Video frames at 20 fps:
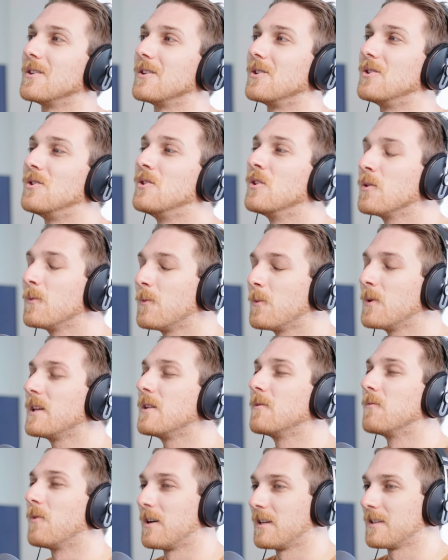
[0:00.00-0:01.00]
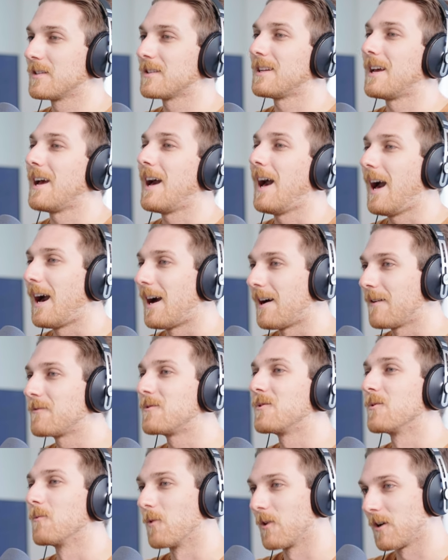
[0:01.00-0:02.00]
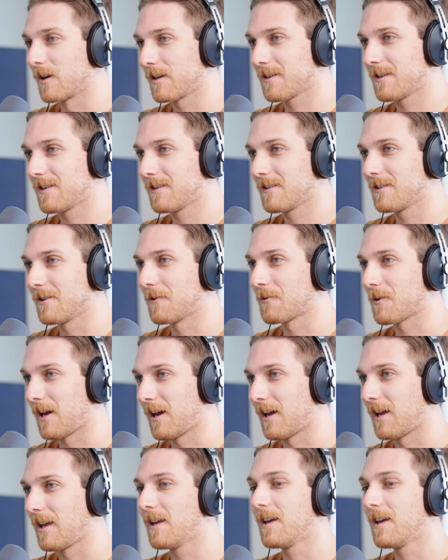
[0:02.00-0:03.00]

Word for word: Nobody wants to have to work, okay?